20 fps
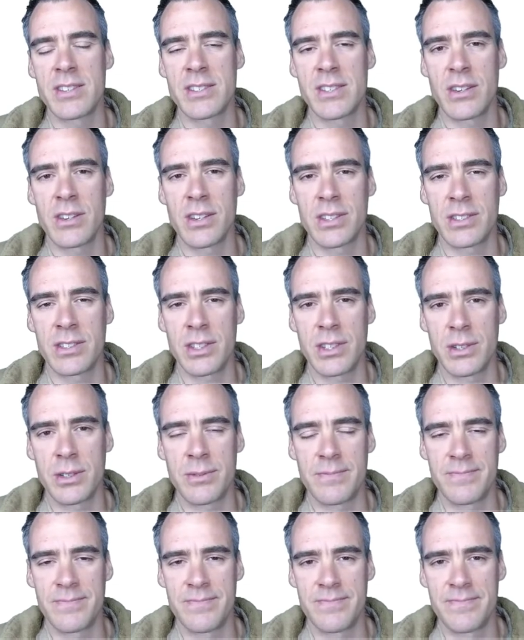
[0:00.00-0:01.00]
0 to 2.
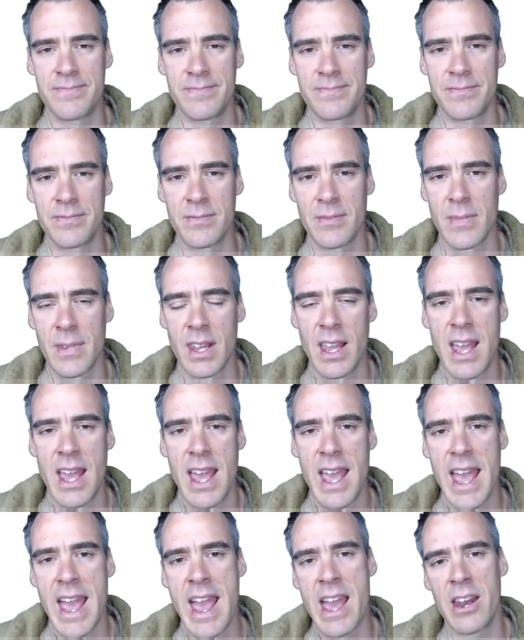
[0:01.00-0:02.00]

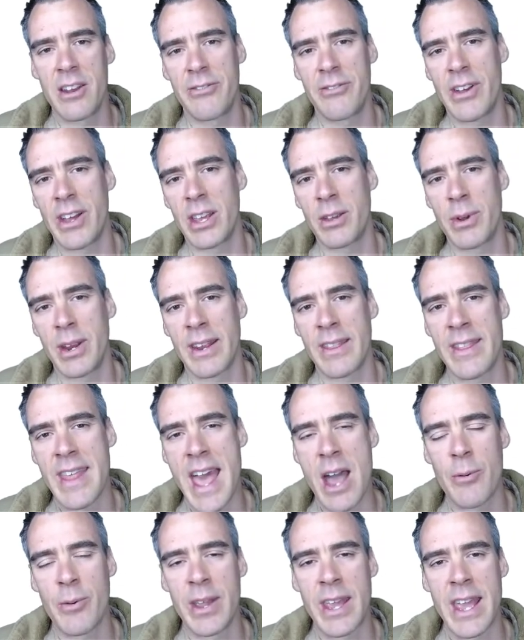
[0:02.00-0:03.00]
And evaluating
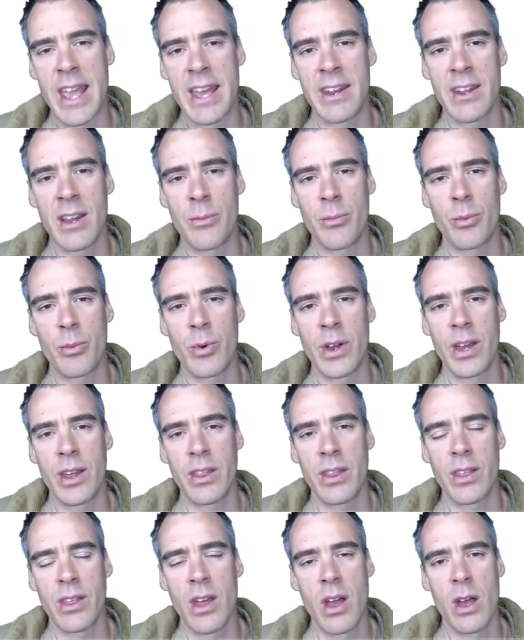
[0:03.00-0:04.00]
that, we end up
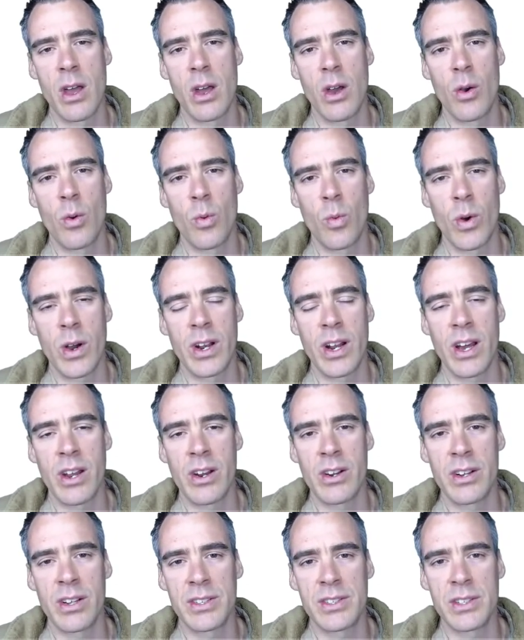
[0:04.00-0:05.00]
with
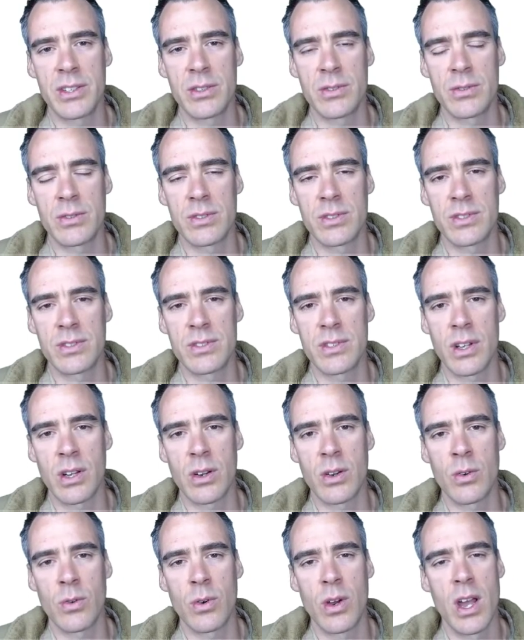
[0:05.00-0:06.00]
102.
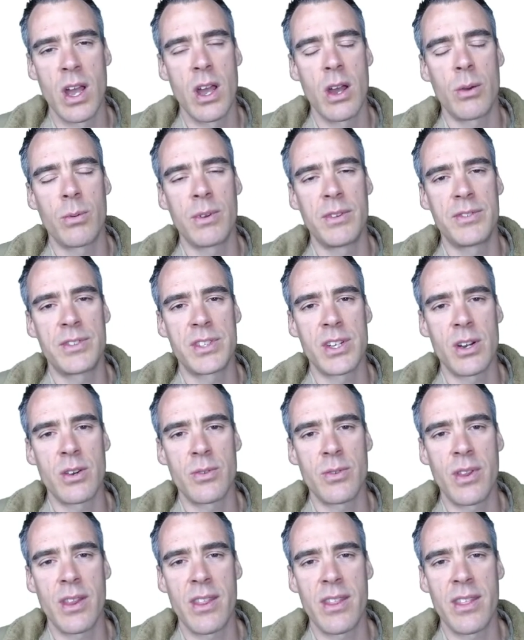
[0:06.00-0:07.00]
So we've
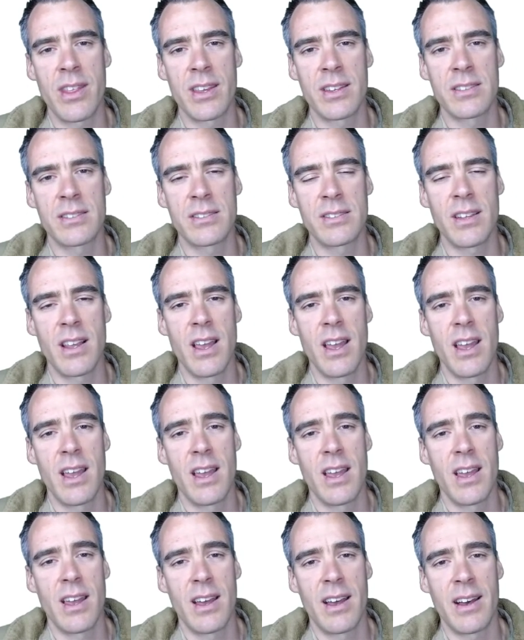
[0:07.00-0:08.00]
shown this
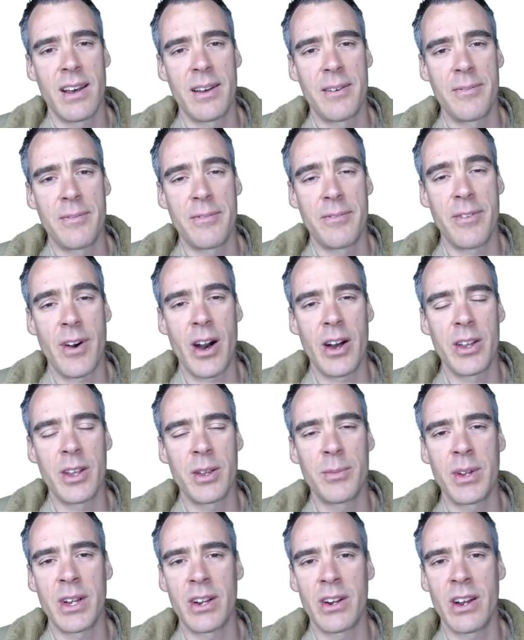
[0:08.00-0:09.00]
um,
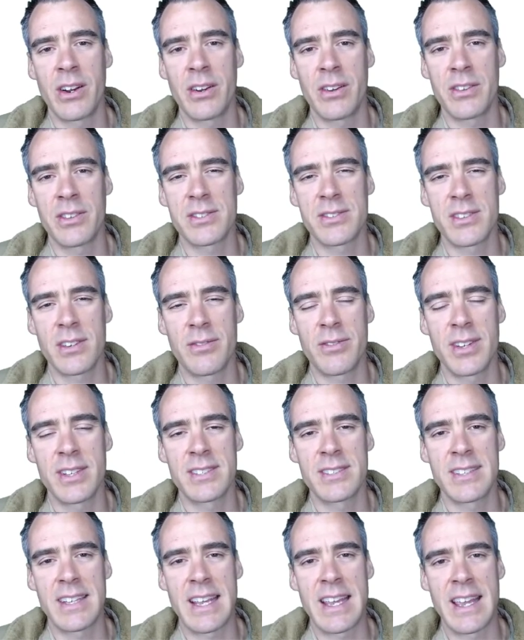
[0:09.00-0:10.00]
volume here under the
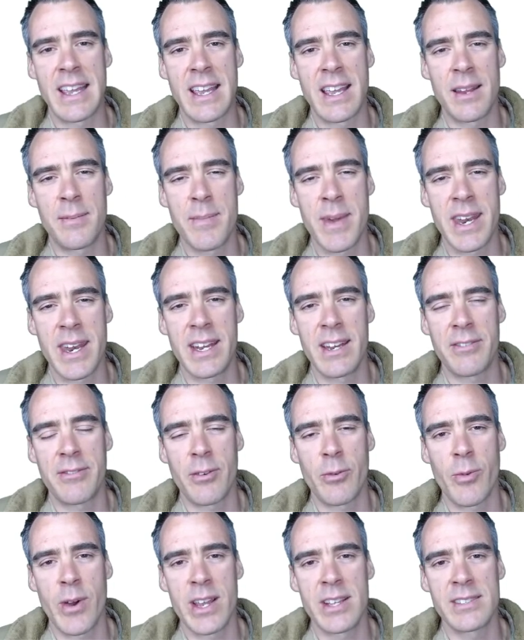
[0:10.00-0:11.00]
surface in many
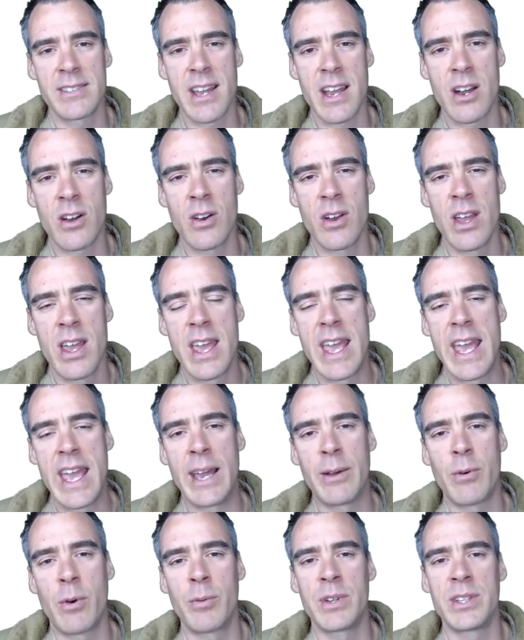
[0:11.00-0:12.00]
different ways now.
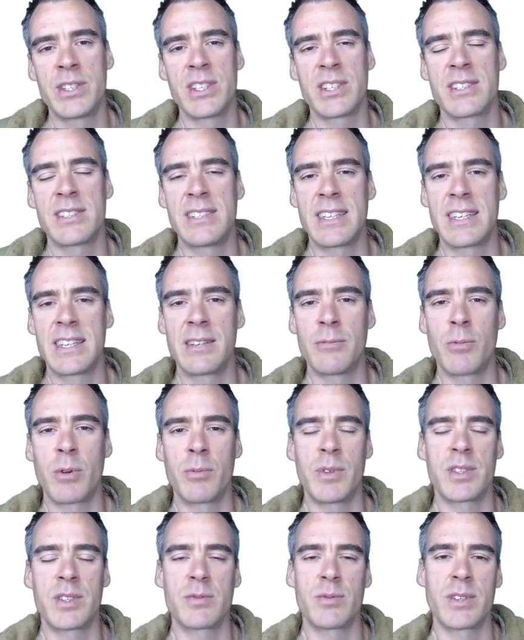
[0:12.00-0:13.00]
And what we just did when
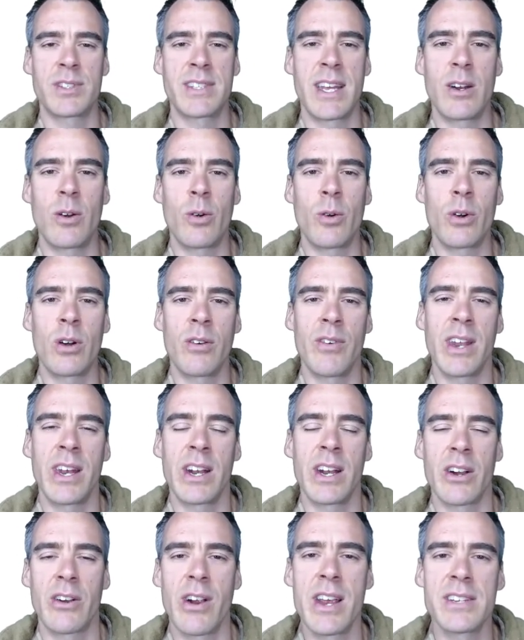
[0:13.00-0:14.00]
we switched that order of
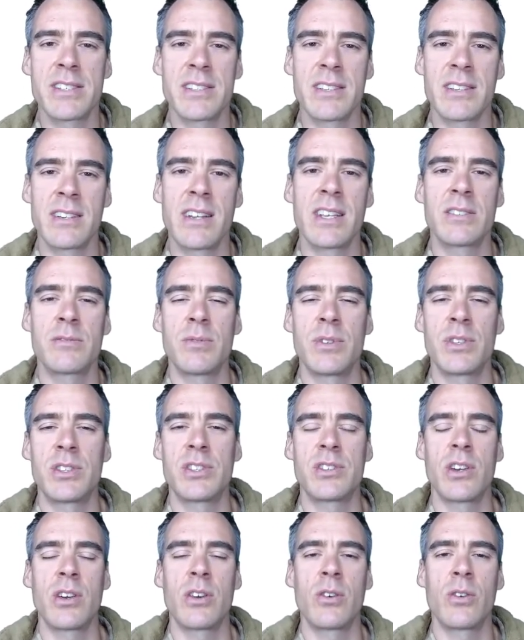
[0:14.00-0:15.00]
integration is we
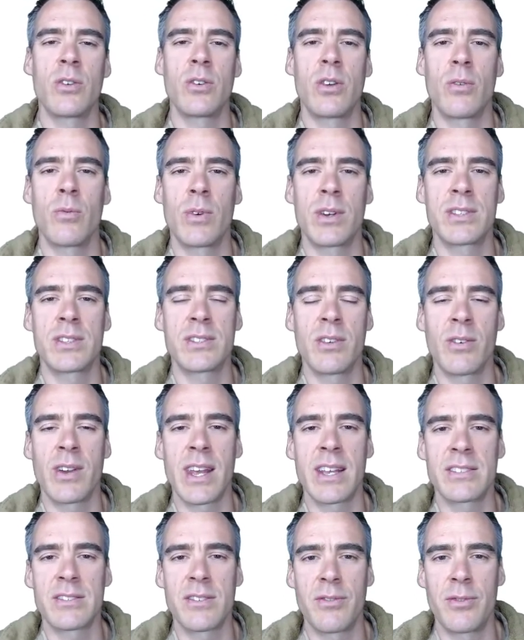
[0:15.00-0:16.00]
showed what's known
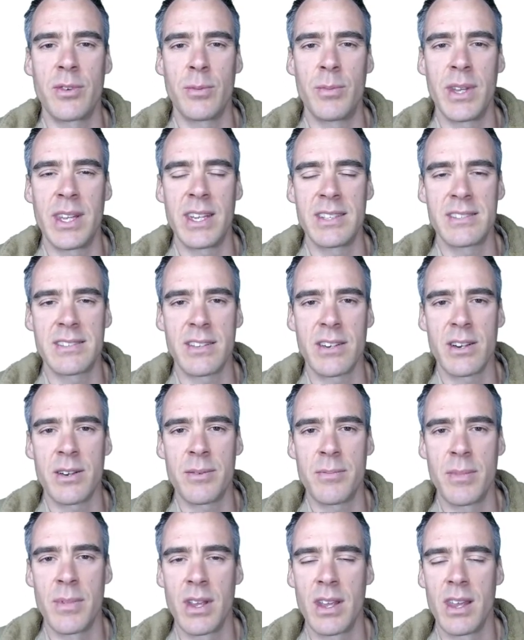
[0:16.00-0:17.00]
as Fubini's
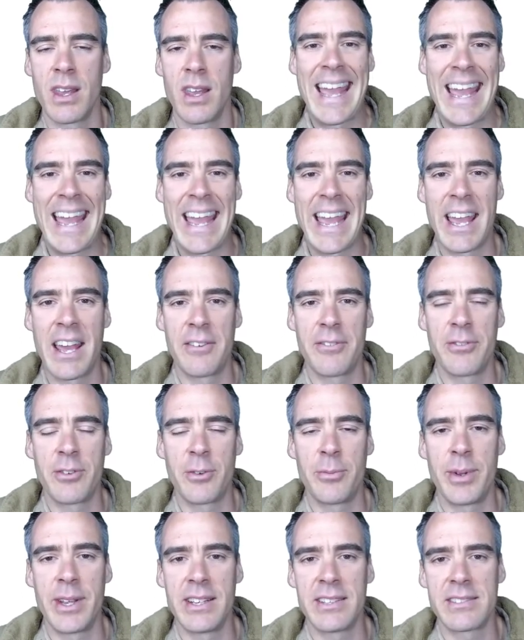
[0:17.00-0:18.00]
theorem. And
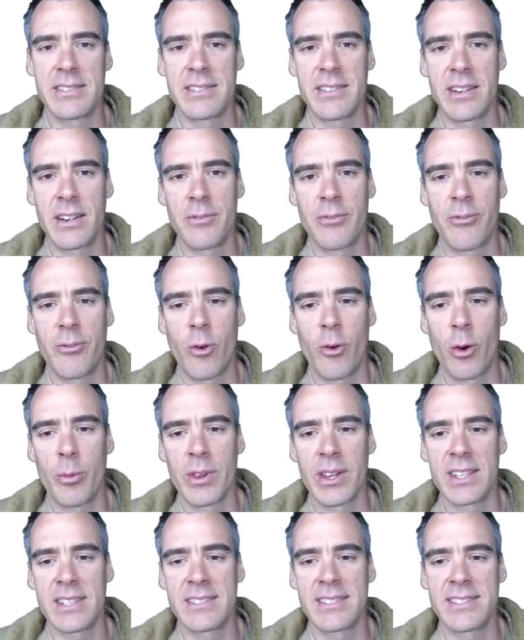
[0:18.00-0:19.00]
Fubini's theorem,
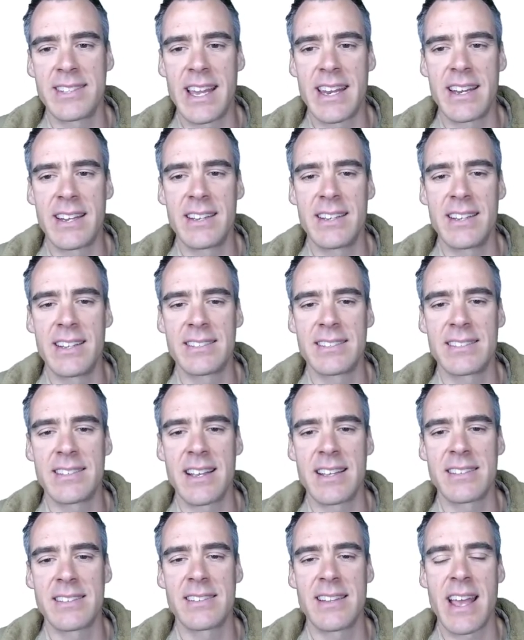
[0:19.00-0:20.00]
formally stated,
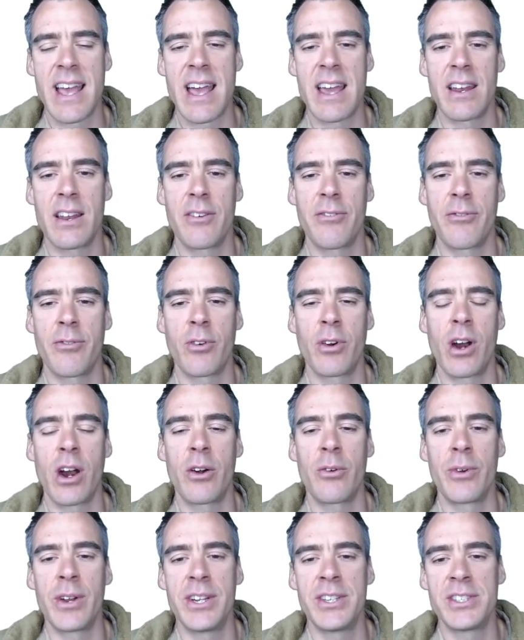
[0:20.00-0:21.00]
says that for a
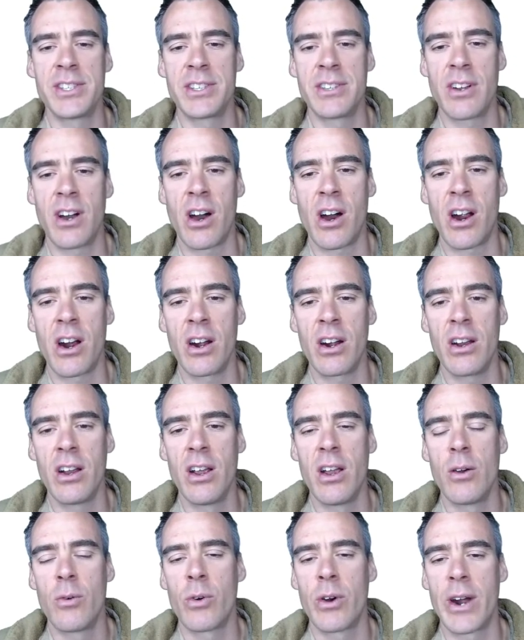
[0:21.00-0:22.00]
region R
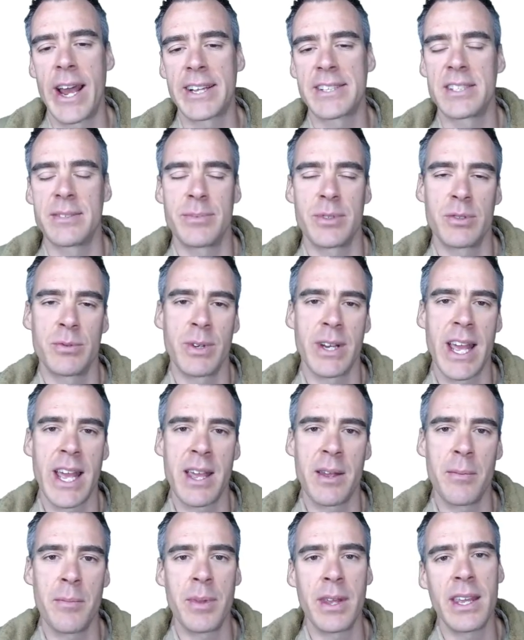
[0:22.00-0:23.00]
where x is between
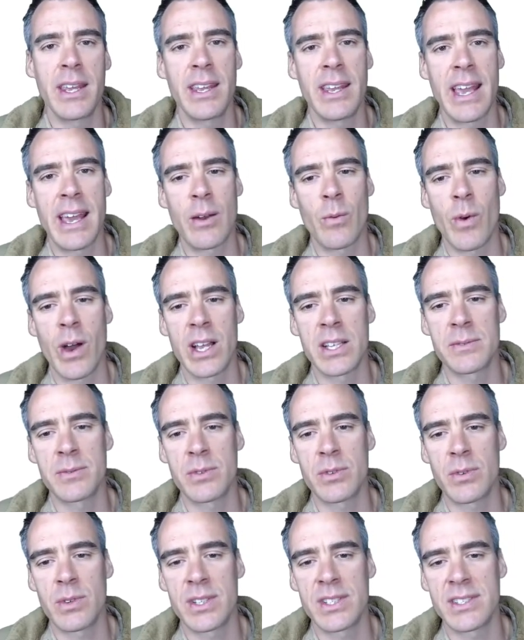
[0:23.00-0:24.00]
a and b and y is
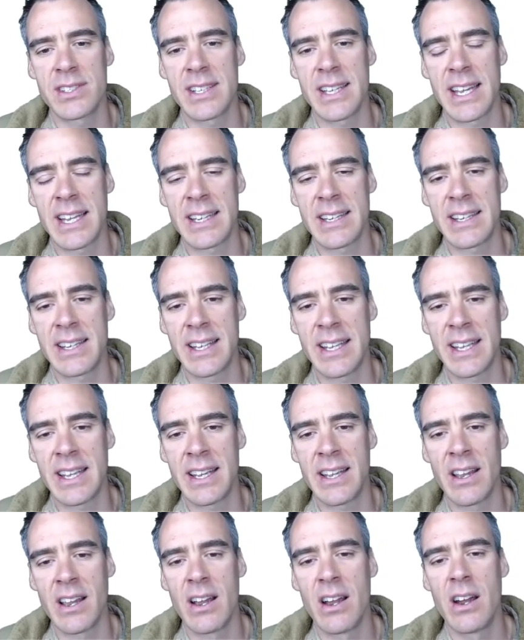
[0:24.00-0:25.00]
between c and
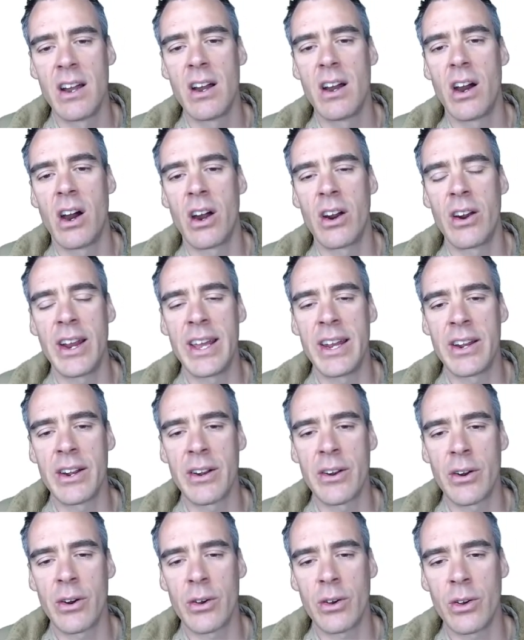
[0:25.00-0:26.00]
d, our
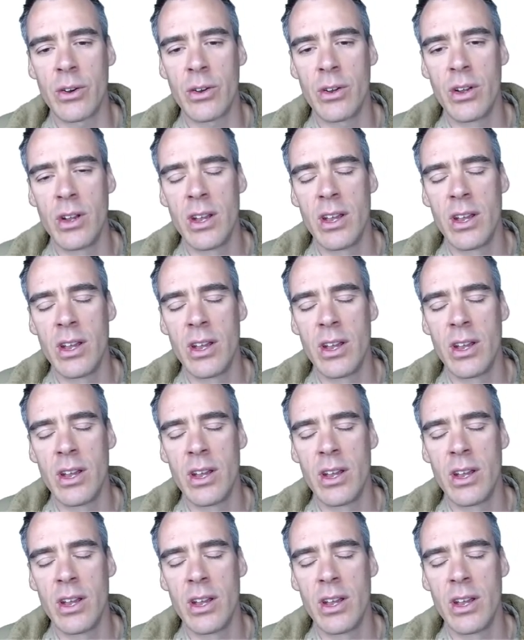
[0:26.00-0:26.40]
integral